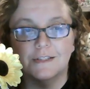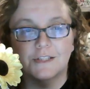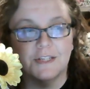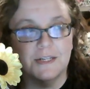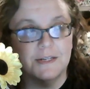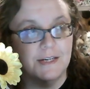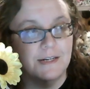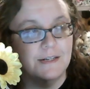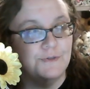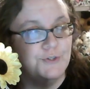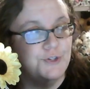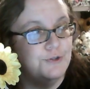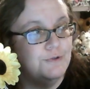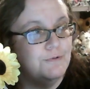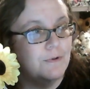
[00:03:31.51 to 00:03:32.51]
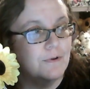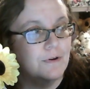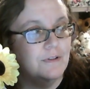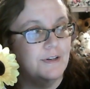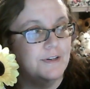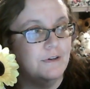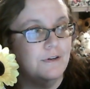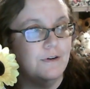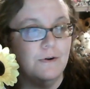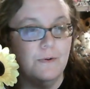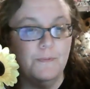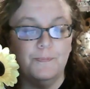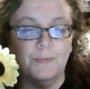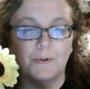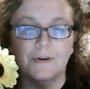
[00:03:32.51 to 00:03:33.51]
And sometimes you are like,
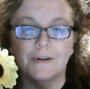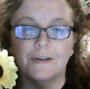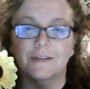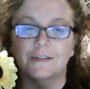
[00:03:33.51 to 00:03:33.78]
oh boy,